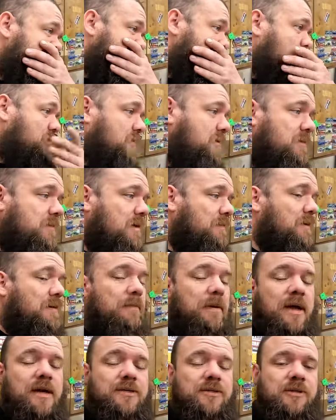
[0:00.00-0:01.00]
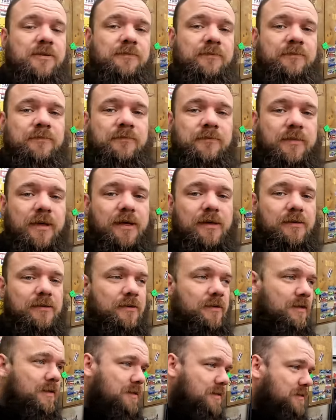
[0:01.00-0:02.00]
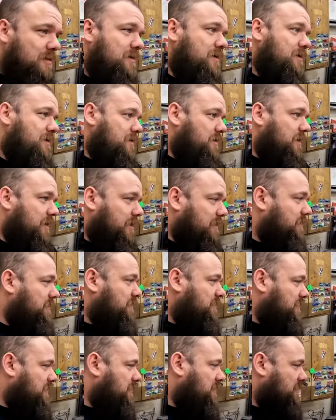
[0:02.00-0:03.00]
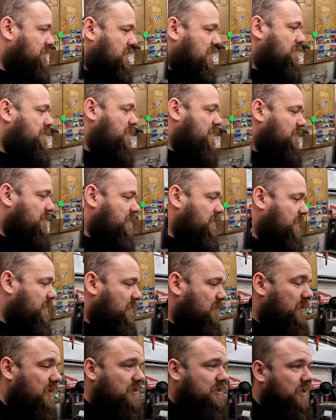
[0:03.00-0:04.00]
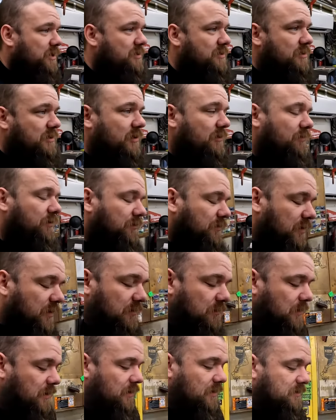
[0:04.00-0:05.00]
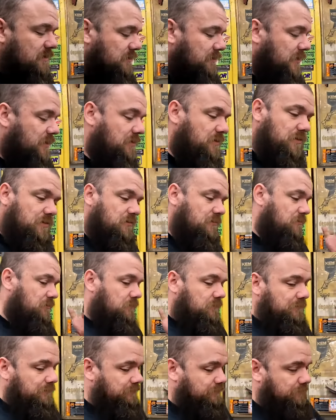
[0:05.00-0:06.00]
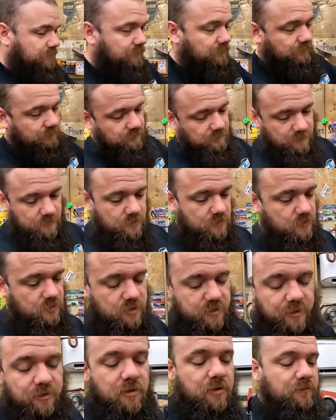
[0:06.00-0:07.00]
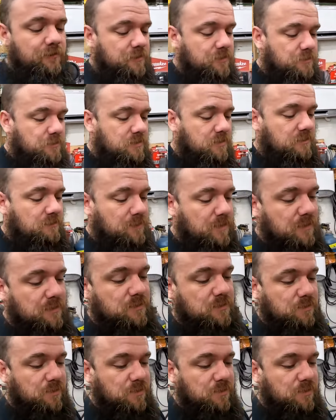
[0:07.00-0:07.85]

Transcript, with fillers: But you know, I'm impatient and I got this stuck in my mind right now. I might change in like 15 minutes. I might just stray off and do something else.